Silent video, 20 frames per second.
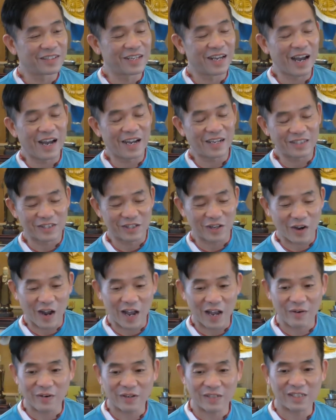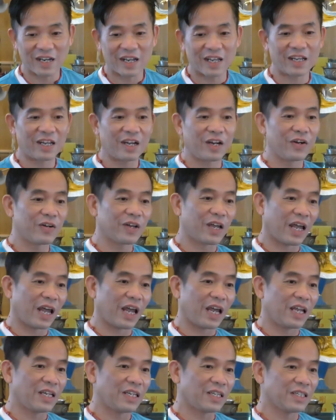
so I was like, okay,